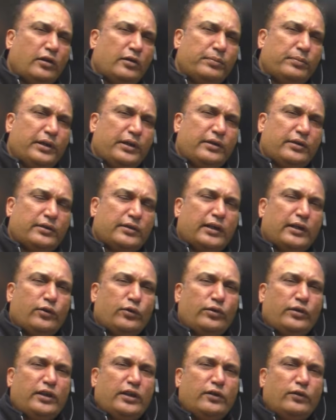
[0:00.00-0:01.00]
British
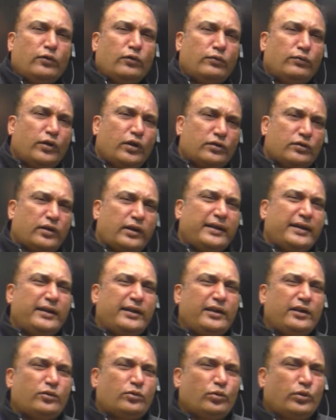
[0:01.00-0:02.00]
colonial rule was already
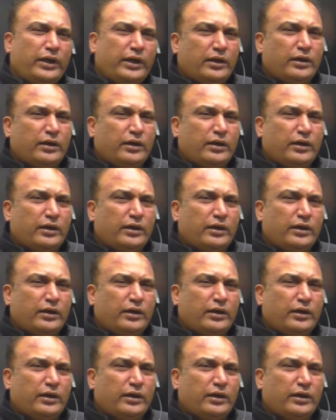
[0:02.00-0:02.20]
showing